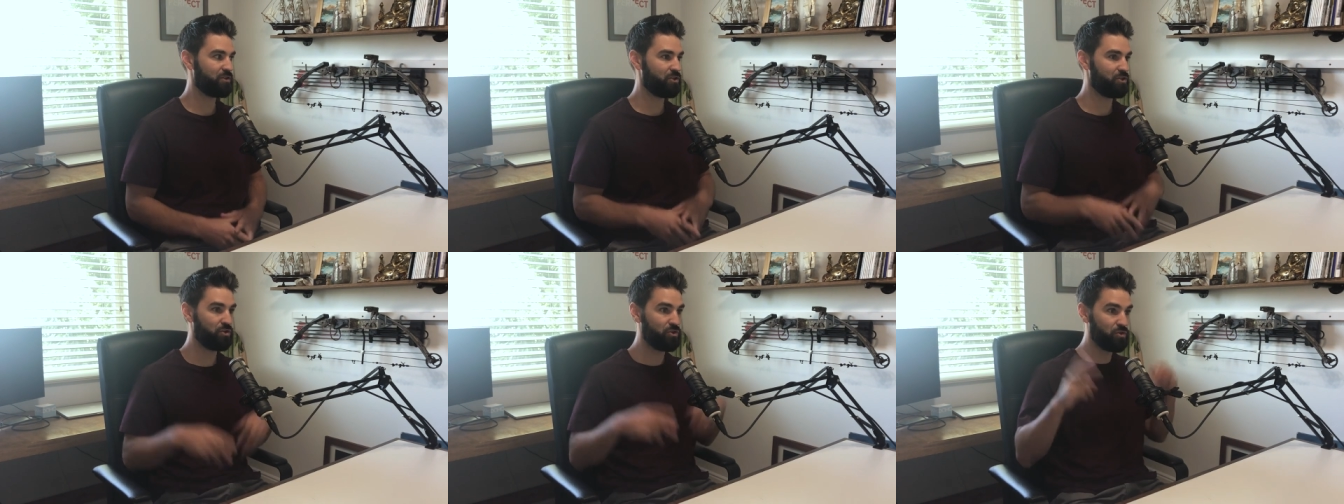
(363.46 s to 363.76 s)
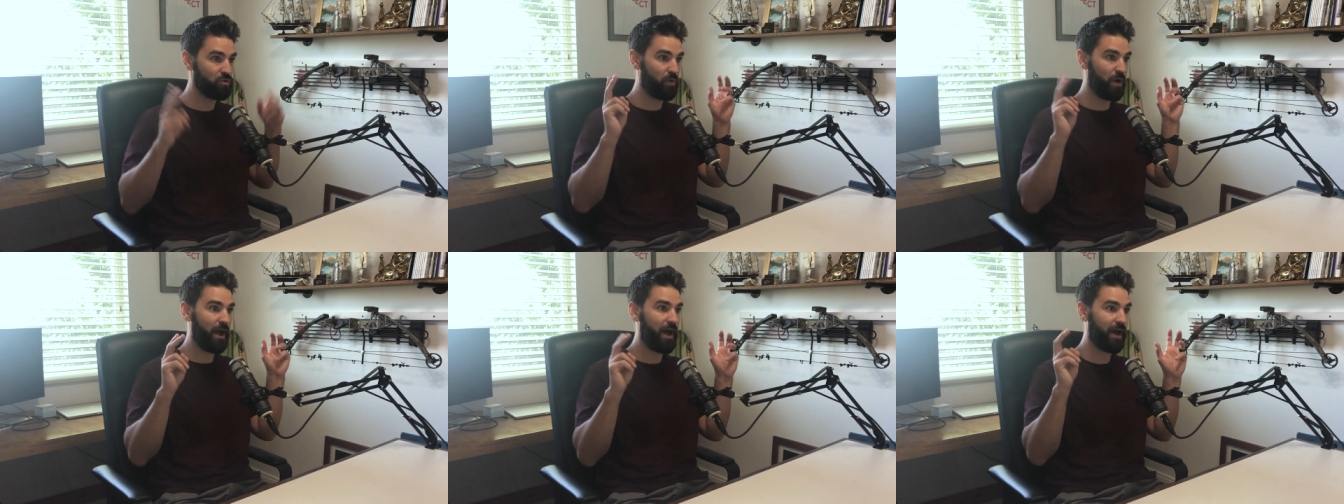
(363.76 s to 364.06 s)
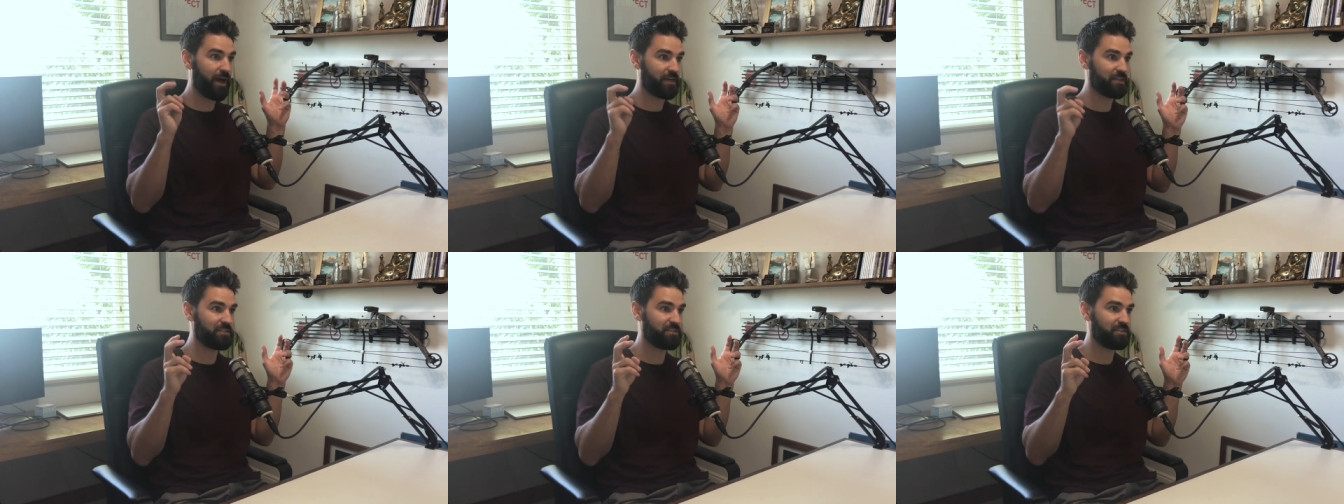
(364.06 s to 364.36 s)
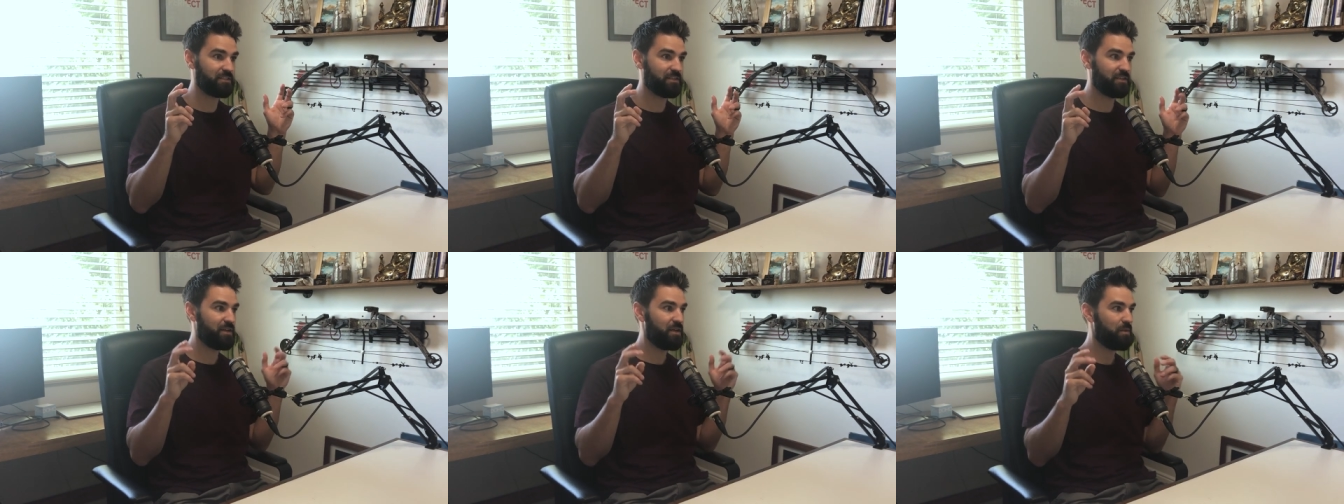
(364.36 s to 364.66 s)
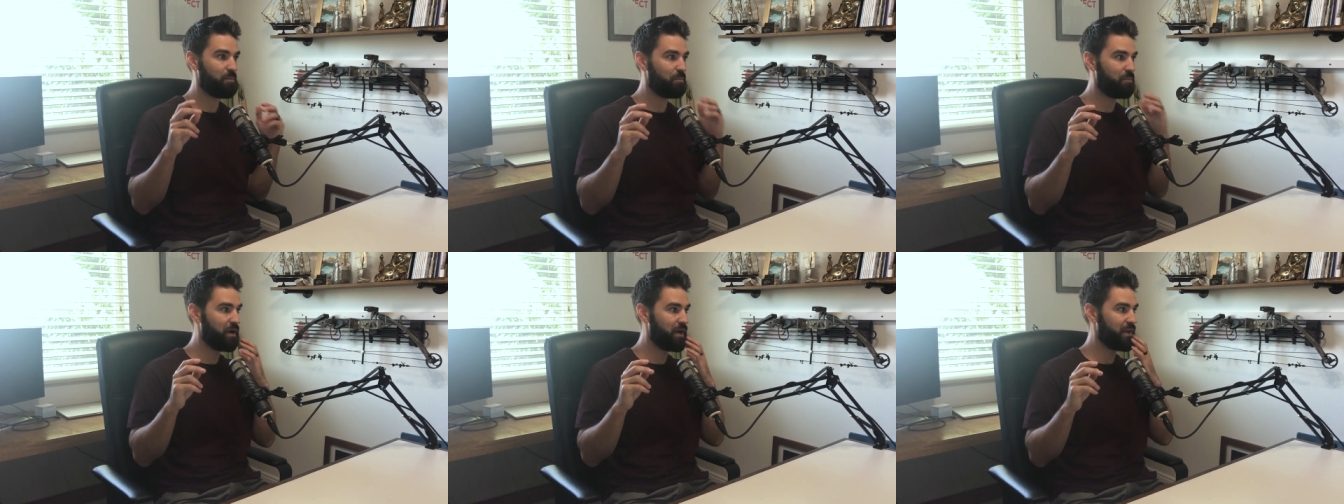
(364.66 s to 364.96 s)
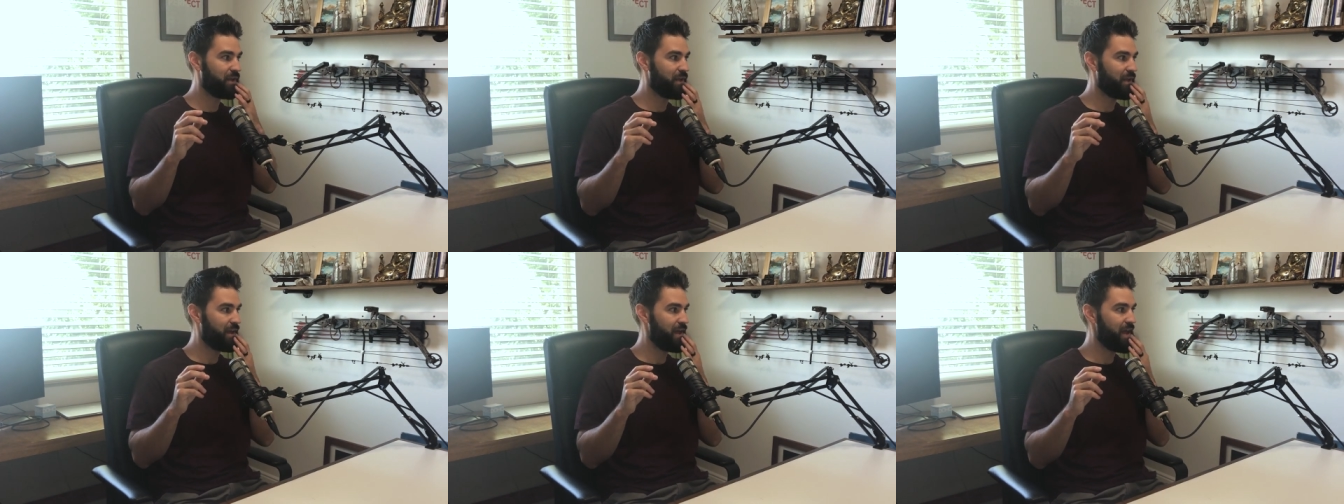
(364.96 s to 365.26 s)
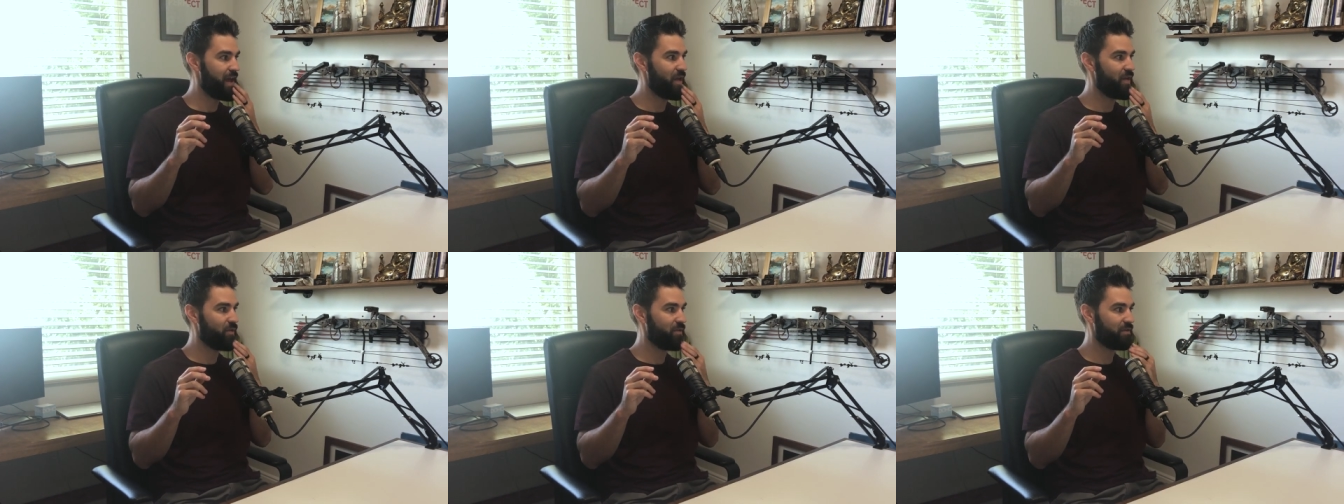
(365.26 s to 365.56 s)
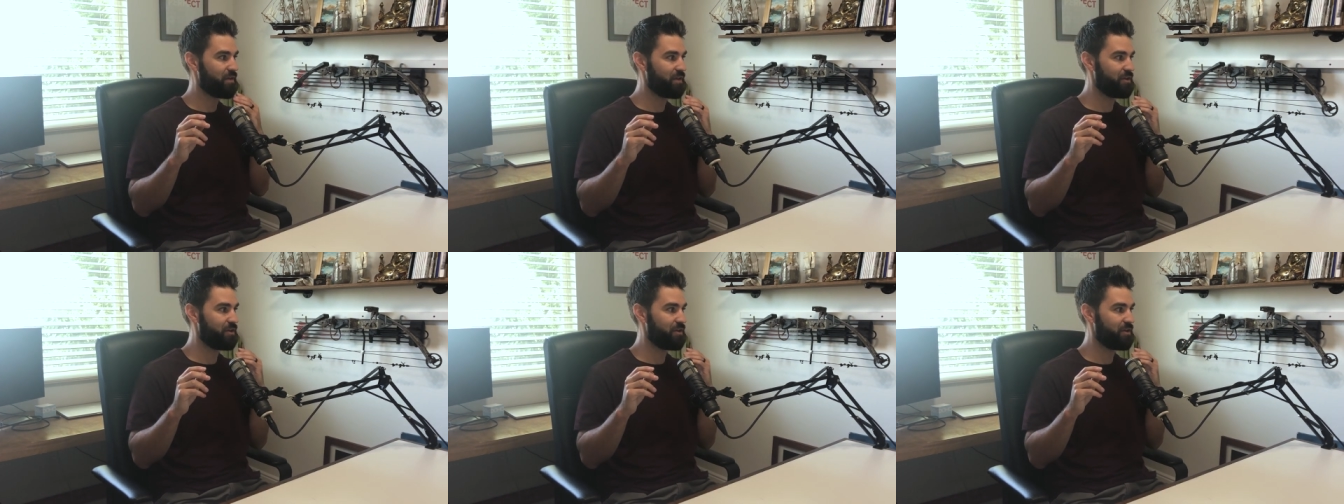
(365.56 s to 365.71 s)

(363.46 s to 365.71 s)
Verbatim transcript: UX, but uh,